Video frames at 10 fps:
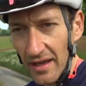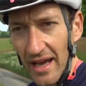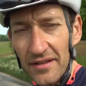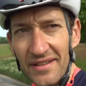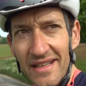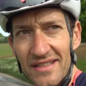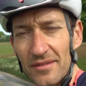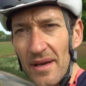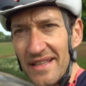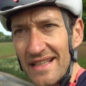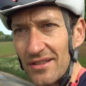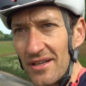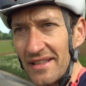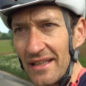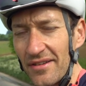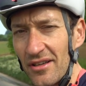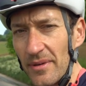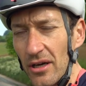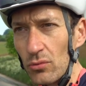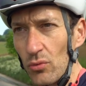And I think this is the most exciting thing
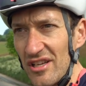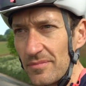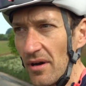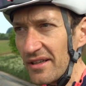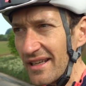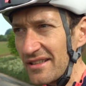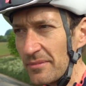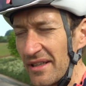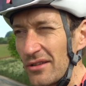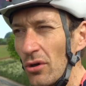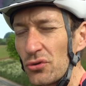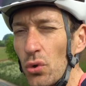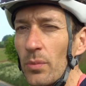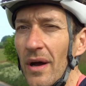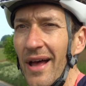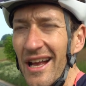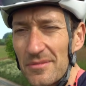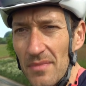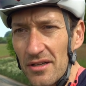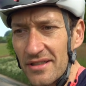about race bikes, and something that's not talked about
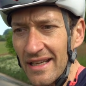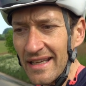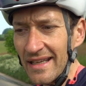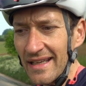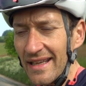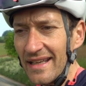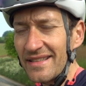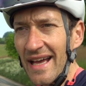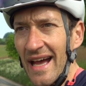as much, is